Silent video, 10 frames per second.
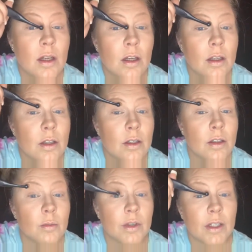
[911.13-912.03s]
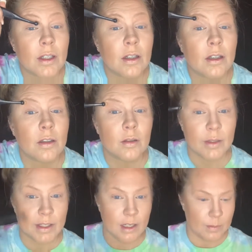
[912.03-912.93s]
And then you can bring it all the
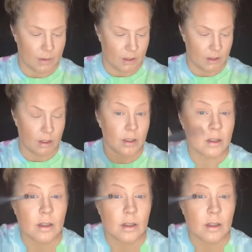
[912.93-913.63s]
way up into the